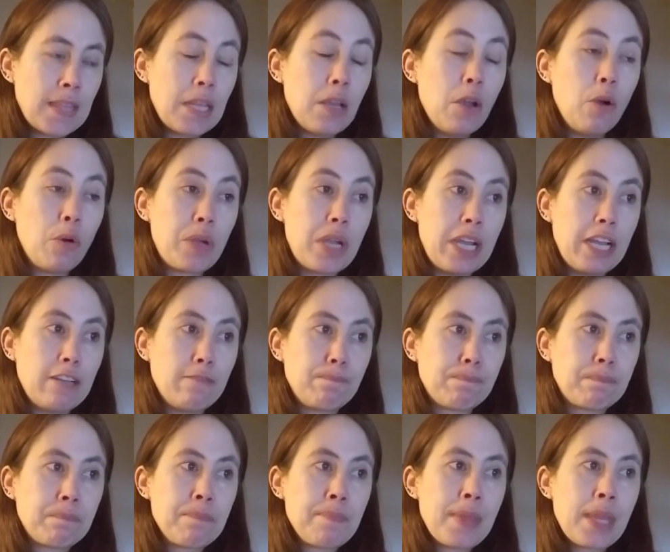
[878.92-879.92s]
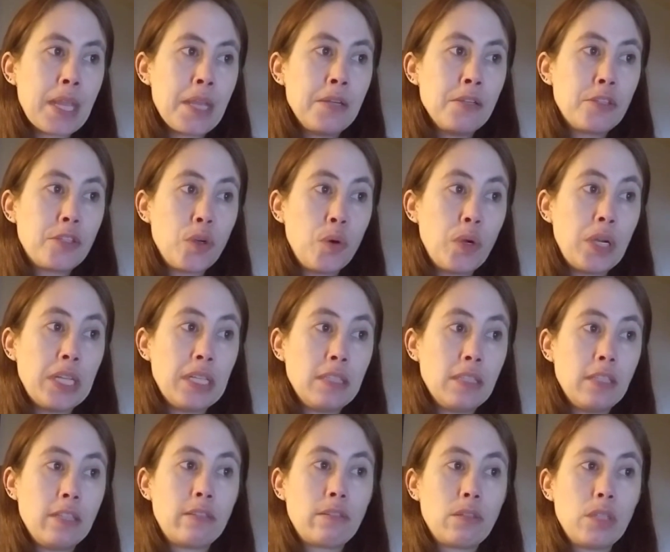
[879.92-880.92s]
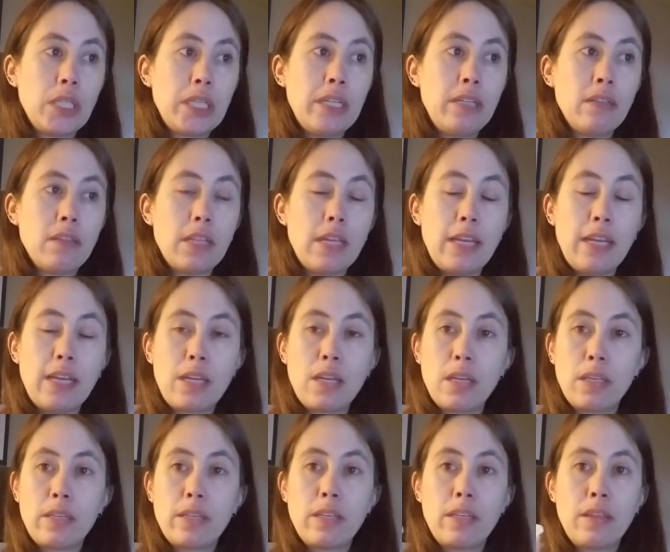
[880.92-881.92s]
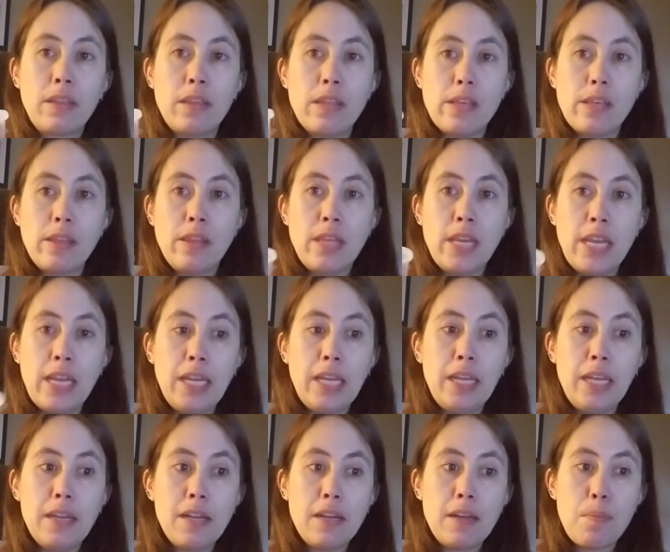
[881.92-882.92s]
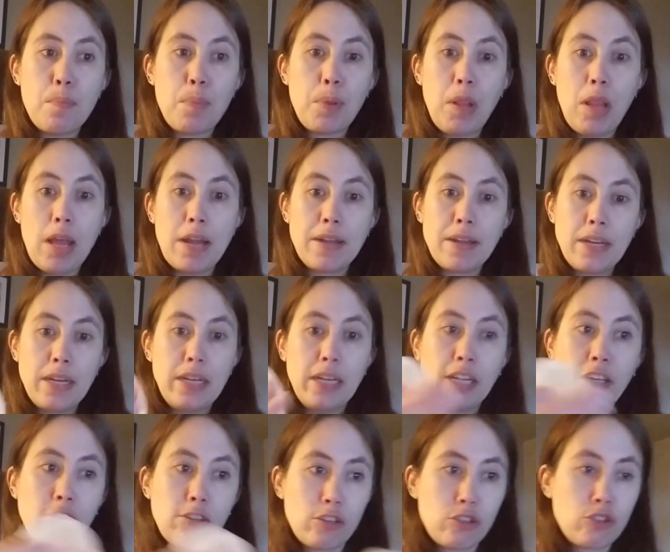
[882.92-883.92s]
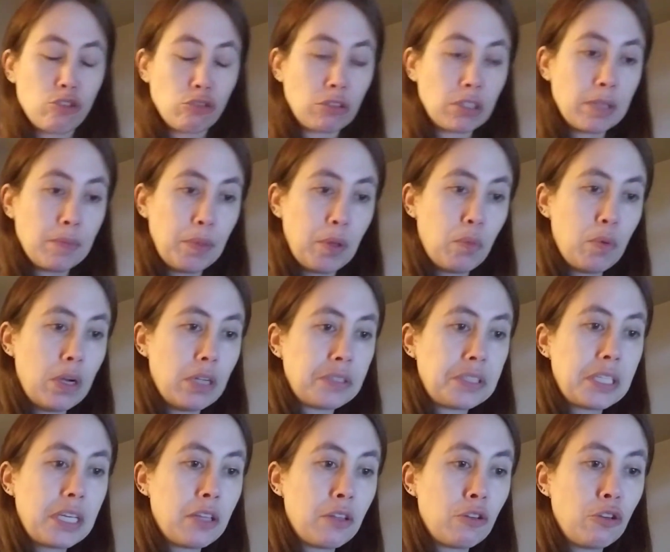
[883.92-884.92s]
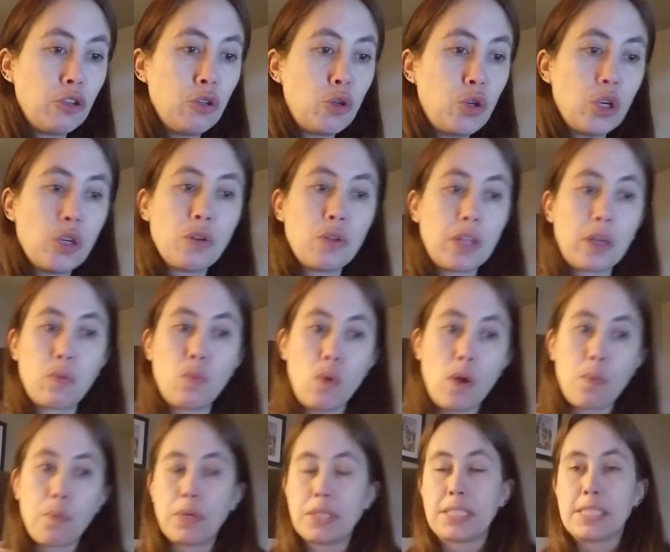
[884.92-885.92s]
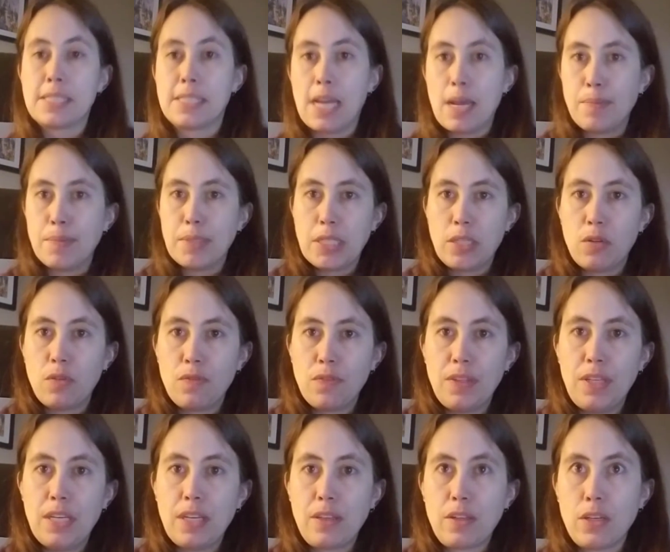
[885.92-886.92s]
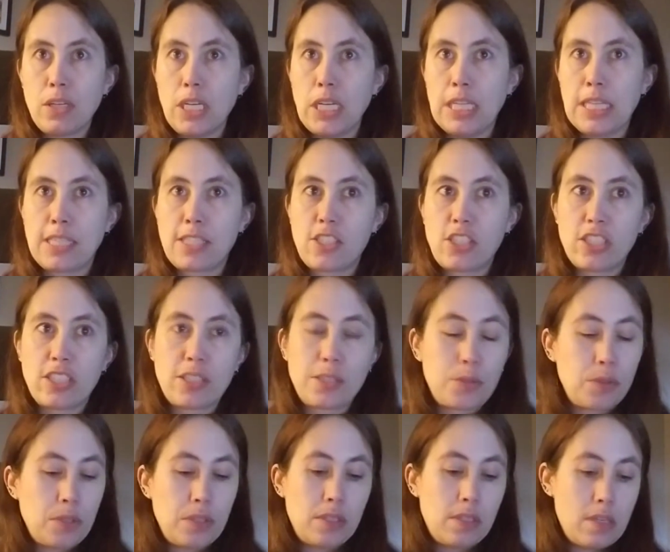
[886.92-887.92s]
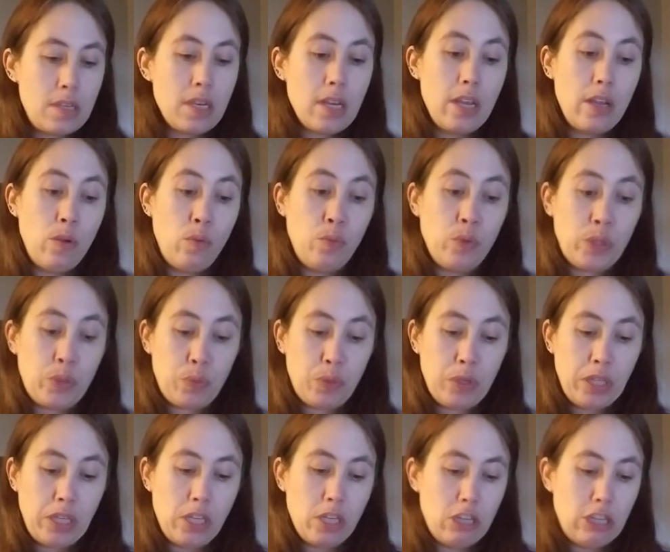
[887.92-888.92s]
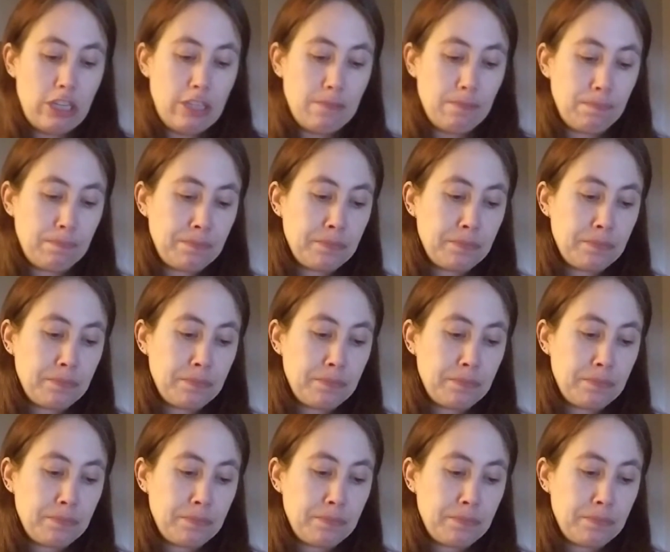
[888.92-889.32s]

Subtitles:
Okay, so it literally, like, they blended extremely well together. You couldn't, like, one wasn't dominant over the other. It just, it was really good.